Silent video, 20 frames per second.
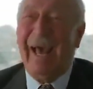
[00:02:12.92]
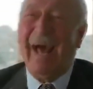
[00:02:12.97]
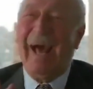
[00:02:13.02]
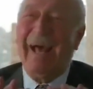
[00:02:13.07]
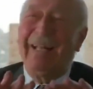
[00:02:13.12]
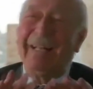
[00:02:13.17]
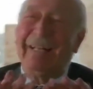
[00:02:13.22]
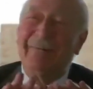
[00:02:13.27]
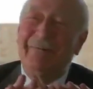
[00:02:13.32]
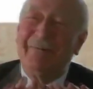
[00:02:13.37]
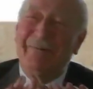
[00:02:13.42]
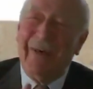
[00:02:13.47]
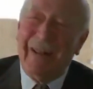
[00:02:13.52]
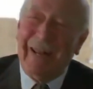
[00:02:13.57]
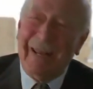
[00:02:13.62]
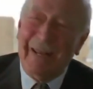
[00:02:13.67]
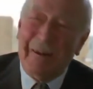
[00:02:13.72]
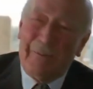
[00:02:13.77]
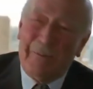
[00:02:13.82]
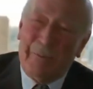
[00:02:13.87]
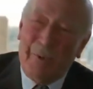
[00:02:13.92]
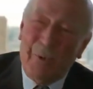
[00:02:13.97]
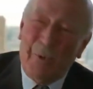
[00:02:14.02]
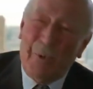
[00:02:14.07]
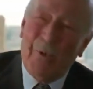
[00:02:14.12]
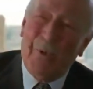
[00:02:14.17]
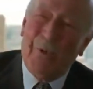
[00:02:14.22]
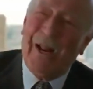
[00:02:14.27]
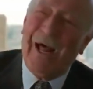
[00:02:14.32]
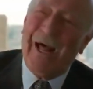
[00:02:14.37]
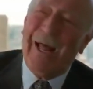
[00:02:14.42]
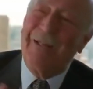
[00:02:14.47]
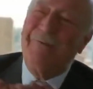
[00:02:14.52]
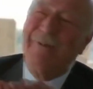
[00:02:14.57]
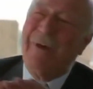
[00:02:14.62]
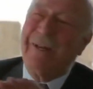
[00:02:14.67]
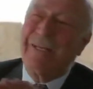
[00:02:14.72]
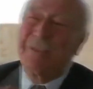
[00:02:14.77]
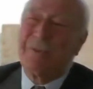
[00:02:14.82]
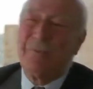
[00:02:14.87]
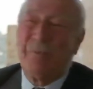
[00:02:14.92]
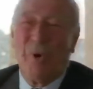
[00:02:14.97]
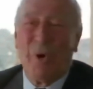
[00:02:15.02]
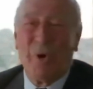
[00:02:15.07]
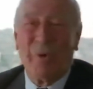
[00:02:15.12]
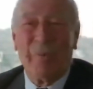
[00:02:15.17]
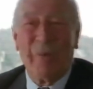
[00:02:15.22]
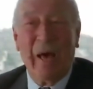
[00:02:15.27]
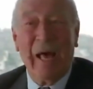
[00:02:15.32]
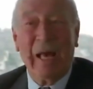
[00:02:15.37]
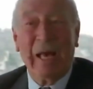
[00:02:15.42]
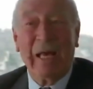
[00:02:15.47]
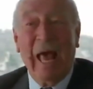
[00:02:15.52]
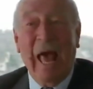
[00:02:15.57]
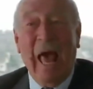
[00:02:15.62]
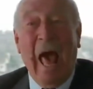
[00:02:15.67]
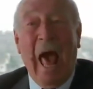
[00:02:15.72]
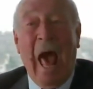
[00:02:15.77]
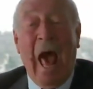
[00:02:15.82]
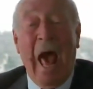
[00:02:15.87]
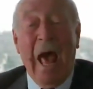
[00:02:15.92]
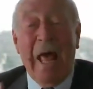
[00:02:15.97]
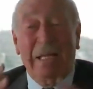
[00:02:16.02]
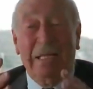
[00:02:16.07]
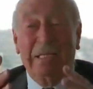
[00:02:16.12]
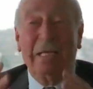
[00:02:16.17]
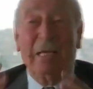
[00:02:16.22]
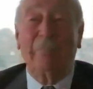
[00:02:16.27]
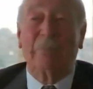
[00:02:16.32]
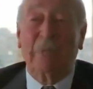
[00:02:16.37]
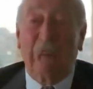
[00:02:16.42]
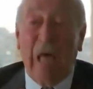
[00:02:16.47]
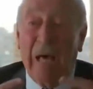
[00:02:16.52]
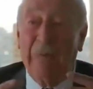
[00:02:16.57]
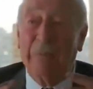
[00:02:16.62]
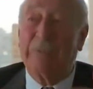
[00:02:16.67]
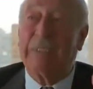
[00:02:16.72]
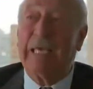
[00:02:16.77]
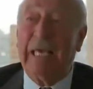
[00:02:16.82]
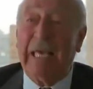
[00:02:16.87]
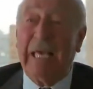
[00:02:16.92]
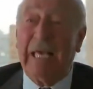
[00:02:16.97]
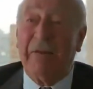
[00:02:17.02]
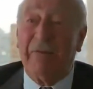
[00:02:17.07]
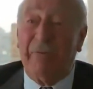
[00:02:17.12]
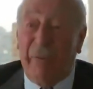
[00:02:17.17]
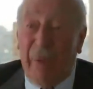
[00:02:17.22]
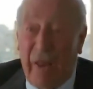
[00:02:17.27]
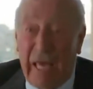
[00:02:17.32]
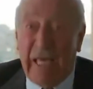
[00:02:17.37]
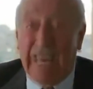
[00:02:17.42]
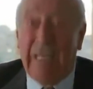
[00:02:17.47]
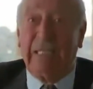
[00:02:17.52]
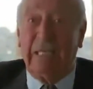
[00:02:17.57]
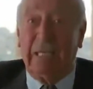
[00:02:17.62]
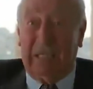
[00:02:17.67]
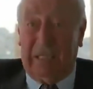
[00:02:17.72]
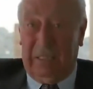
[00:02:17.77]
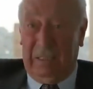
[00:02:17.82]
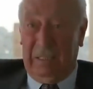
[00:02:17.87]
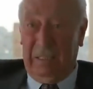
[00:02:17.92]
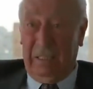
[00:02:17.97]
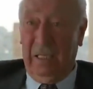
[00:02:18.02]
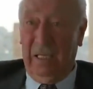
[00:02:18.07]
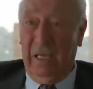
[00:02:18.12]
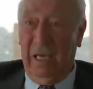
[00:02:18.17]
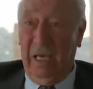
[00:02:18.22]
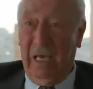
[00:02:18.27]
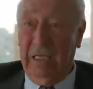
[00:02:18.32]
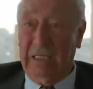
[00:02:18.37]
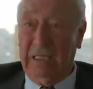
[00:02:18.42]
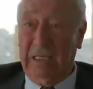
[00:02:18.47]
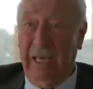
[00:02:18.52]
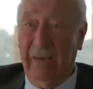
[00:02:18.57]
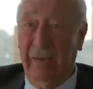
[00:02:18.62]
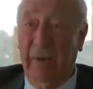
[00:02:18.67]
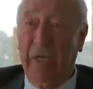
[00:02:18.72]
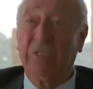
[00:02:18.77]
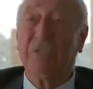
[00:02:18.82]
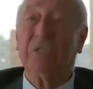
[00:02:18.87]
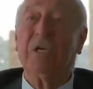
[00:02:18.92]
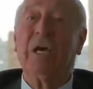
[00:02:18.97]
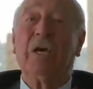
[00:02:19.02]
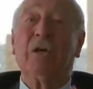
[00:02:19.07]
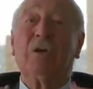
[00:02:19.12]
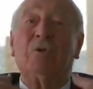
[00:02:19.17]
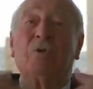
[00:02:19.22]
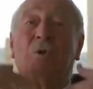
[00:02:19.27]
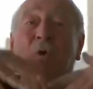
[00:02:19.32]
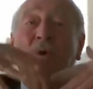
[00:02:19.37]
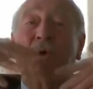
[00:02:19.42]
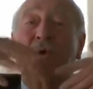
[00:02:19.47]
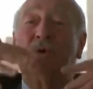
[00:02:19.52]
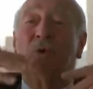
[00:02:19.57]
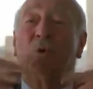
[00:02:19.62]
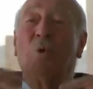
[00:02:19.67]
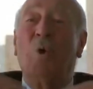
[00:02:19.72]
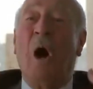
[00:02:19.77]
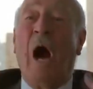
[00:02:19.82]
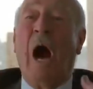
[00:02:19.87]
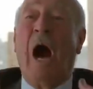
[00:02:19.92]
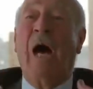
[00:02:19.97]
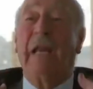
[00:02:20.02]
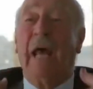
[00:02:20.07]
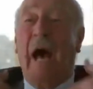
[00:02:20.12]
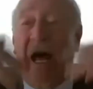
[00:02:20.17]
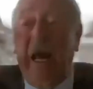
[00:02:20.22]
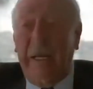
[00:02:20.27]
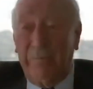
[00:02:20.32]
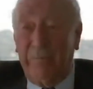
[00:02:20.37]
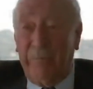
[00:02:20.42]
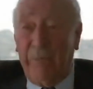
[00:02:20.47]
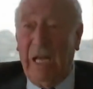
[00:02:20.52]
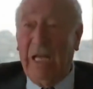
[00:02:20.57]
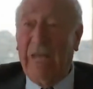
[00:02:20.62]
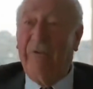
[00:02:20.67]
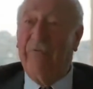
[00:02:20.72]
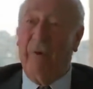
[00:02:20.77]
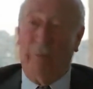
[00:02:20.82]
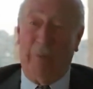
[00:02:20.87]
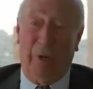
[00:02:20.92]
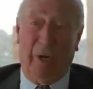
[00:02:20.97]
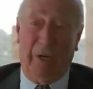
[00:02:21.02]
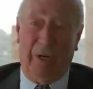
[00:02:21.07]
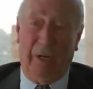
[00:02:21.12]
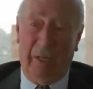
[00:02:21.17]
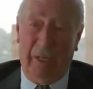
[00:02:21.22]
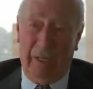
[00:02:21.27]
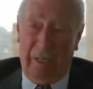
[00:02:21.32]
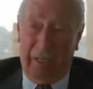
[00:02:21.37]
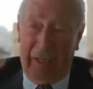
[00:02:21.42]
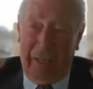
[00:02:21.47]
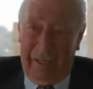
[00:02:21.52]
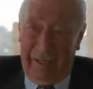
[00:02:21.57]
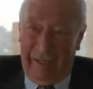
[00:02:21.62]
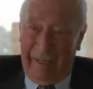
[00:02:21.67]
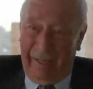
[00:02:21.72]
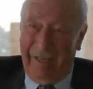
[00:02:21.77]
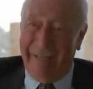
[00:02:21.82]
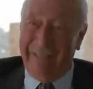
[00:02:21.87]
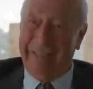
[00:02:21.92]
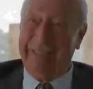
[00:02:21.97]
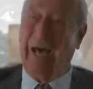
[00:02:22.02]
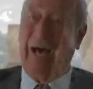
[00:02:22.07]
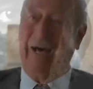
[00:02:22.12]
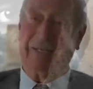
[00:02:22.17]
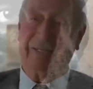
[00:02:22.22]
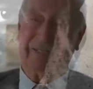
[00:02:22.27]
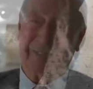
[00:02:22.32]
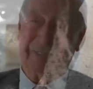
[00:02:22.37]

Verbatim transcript: and very poor and very small man, and sometimes he inflated his image to, to an unbelievable uh, size.